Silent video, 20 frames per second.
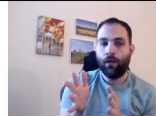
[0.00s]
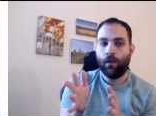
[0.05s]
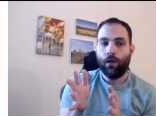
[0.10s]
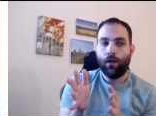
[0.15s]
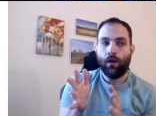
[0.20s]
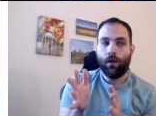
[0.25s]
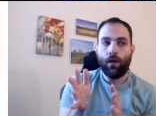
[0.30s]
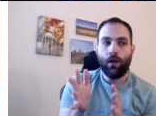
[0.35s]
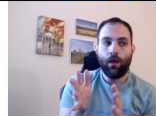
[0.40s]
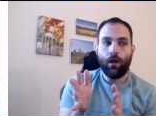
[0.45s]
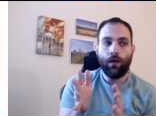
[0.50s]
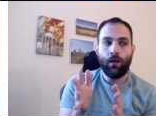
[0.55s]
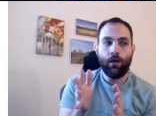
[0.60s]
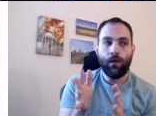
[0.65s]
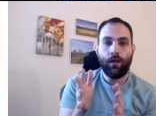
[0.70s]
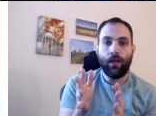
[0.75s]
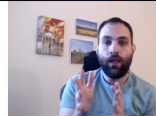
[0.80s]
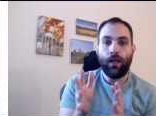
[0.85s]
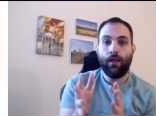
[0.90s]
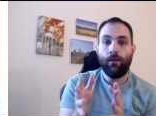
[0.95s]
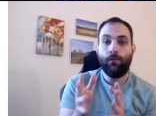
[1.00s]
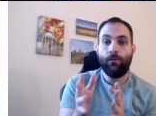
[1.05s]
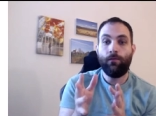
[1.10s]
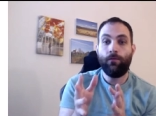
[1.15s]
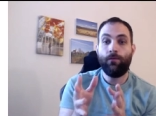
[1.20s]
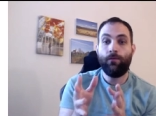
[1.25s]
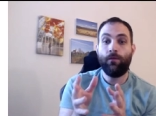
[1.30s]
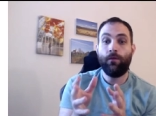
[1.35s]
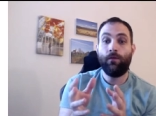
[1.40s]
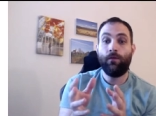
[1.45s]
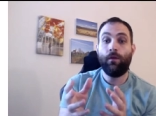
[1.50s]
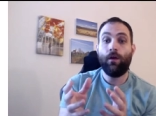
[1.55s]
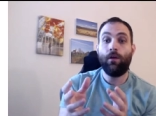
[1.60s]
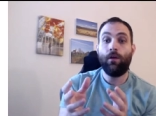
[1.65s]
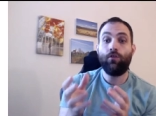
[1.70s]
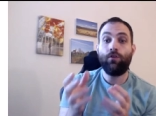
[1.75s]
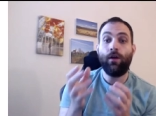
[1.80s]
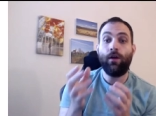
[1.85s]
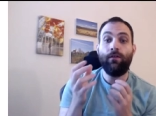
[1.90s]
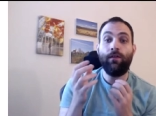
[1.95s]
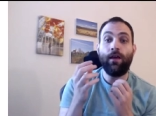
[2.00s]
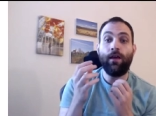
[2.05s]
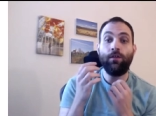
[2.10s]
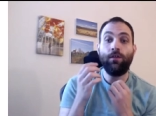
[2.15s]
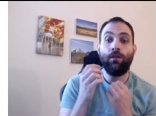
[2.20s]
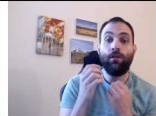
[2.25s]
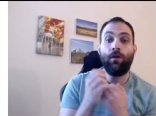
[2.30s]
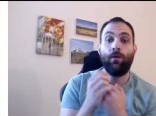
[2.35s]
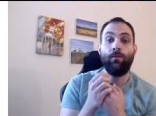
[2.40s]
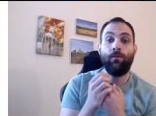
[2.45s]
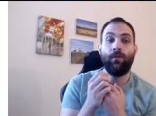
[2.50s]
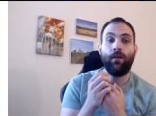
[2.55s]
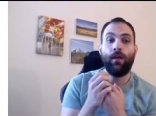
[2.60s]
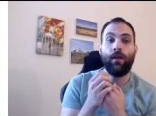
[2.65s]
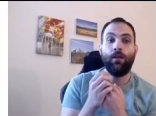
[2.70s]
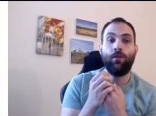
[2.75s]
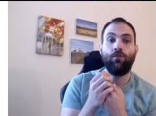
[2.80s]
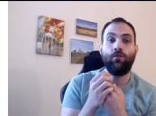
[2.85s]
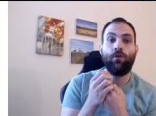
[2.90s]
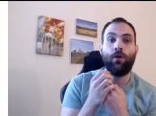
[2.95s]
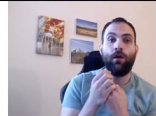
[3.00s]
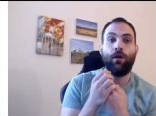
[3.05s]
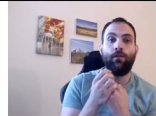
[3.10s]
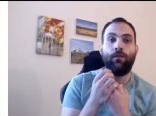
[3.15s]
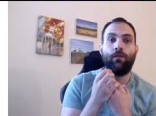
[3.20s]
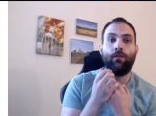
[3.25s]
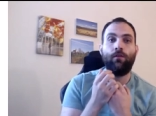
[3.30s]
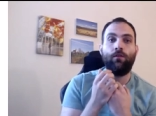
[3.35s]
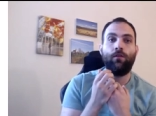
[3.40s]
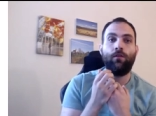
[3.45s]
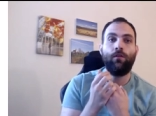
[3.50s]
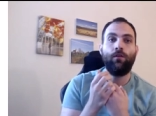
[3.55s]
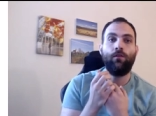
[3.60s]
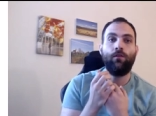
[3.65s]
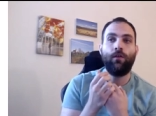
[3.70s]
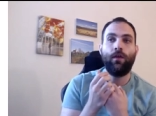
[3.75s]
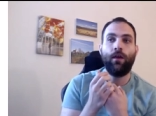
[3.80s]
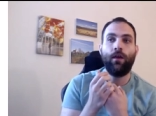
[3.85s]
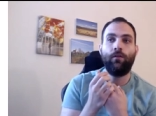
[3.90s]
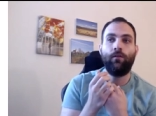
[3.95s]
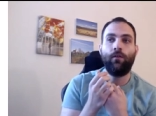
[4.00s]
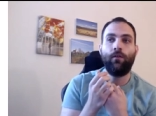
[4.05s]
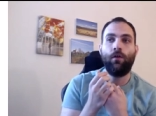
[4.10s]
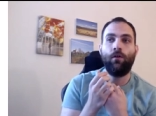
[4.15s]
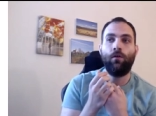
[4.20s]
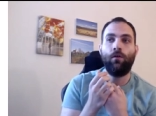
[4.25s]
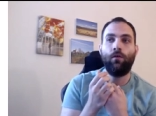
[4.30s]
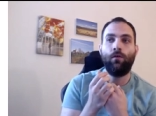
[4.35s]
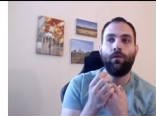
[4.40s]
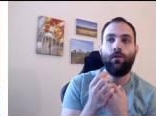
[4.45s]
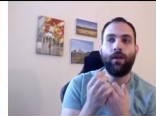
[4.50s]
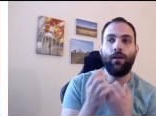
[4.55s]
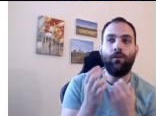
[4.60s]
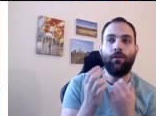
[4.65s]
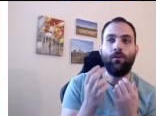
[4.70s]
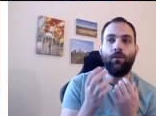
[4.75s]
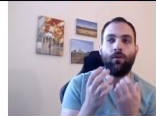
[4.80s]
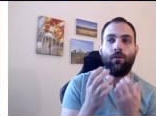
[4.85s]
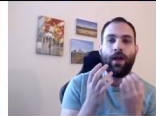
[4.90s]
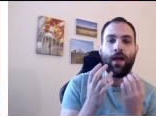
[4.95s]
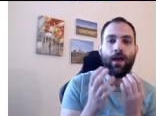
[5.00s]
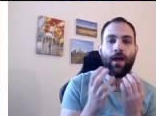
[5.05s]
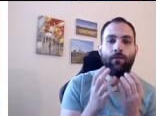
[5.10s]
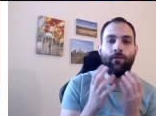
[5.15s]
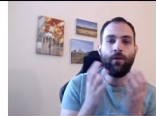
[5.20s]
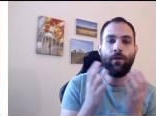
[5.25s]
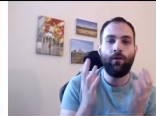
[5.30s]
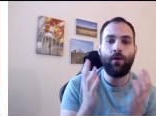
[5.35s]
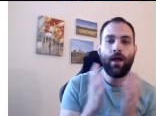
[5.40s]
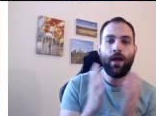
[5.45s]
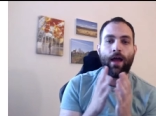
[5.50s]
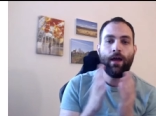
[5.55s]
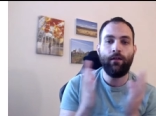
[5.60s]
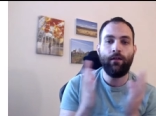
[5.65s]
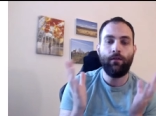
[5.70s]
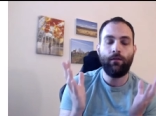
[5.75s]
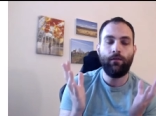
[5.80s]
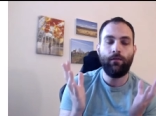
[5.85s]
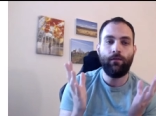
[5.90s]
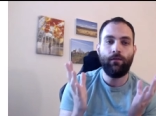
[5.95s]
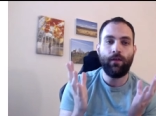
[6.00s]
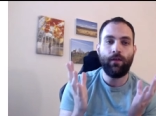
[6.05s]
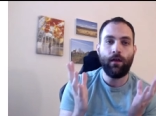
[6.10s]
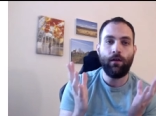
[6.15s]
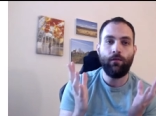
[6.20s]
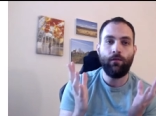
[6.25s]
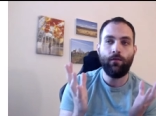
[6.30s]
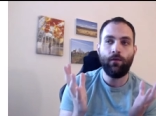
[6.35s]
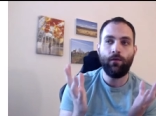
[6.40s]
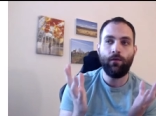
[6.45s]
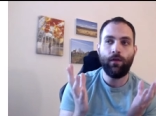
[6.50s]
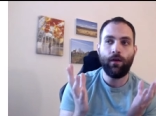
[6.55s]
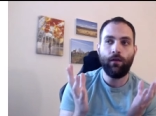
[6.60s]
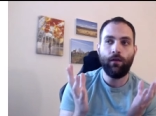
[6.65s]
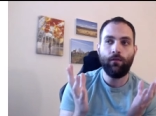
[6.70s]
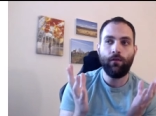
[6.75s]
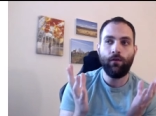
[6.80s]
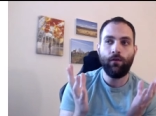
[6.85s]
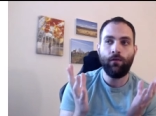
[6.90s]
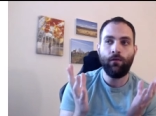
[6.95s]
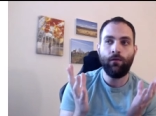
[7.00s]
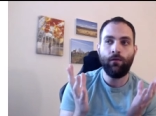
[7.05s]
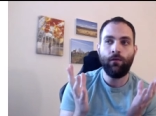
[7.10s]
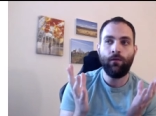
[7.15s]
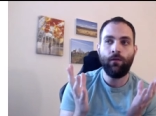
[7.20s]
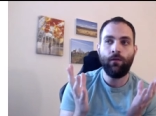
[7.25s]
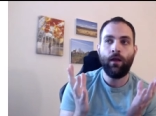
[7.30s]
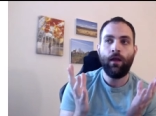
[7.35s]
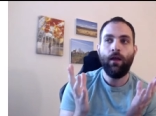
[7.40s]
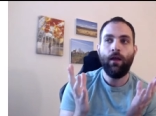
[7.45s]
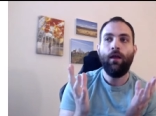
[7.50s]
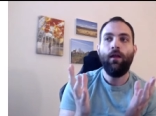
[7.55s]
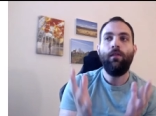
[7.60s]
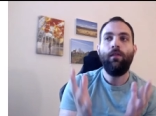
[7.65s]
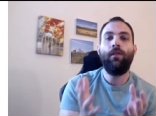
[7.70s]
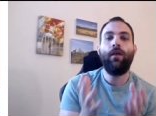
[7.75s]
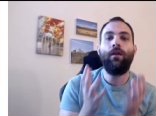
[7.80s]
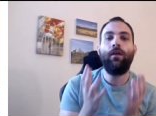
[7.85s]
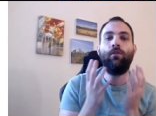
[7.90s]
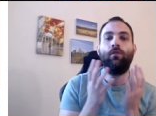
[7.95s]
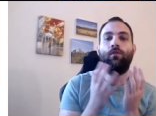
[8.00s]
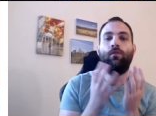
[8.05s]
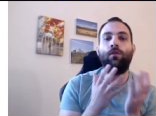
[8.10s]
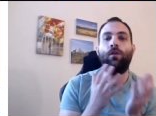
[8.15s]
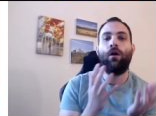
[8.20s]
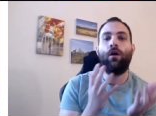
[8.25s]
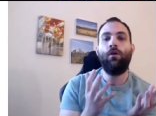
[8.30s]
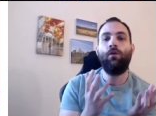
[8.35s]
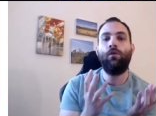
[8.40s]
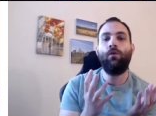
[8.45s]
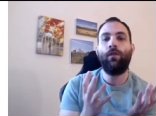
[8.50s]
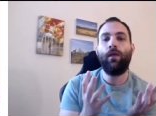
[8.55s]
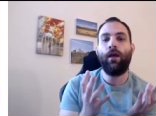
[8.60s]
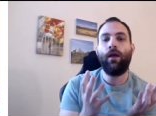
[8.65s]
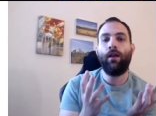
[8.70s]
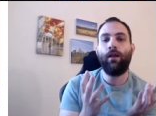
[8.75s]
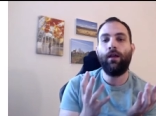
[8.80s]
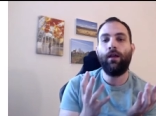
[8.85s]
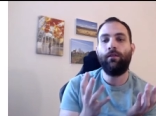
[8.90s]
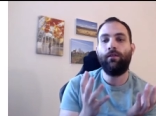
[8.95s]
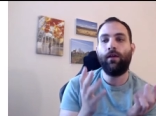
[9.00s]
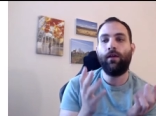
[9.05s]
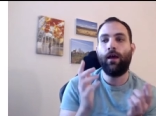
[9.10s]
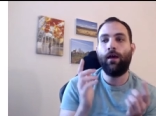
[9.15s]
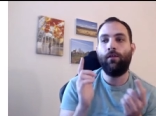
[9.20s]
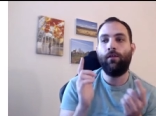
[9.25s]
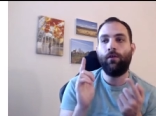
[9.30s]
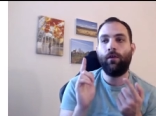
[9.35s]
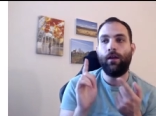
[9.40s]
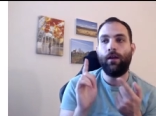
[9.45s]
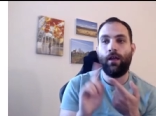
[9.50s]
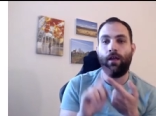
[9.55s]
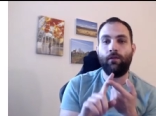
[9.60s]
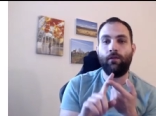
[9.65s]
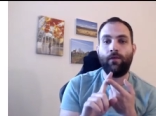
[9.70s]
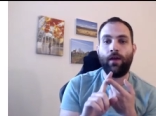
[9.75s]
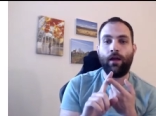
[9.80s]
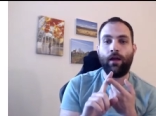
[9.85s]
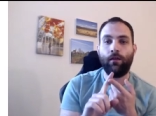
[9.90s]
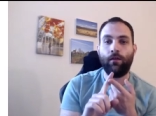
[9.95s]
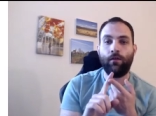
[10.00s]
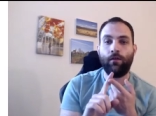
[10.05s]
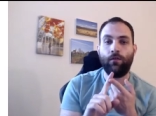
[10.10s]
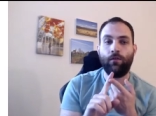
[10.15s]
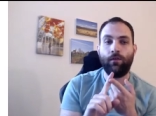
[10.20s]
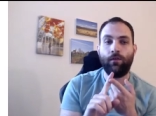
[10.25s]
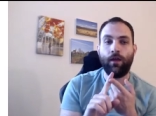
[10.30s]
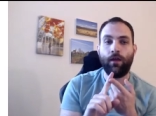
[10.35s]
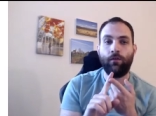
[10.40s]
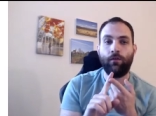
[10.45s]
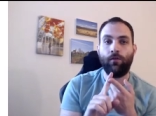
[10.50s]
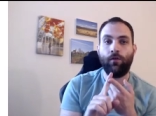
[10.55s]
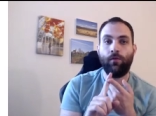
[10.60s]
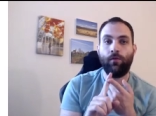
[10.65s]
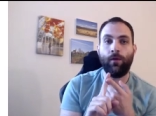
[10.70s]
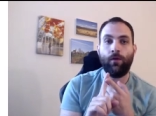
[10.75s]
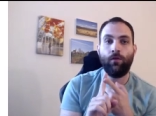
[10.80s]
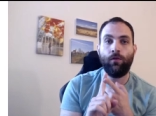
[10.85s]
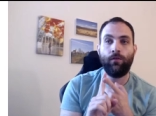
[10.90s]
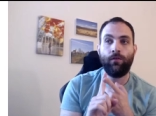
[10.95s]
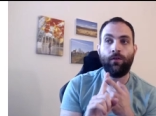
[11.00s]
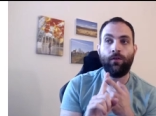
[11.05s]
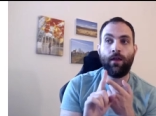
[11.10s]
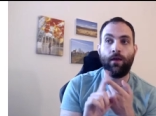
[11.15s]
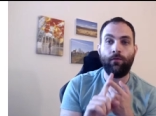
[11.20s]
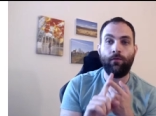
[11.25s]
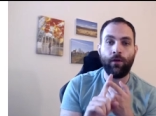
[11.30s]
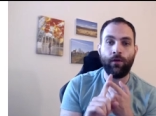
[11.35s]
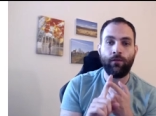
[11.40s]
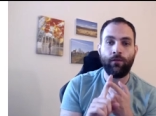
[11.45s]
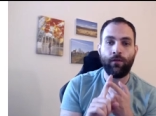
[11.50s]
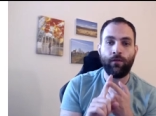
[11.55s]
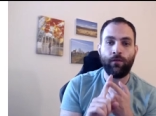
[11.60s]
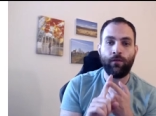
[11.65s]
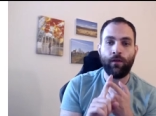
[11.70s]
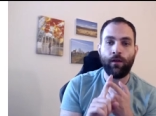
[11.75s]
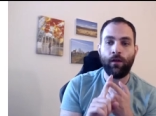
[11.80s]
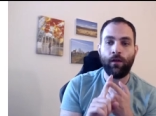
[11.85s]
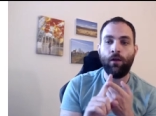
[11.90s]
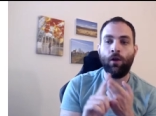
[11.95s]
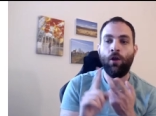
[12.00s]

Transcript: uh, if a transaction comes in trying to use a UTXO that you don't have in your active set of UTXOs, then you know that it's either an invalid UTXO because it never existed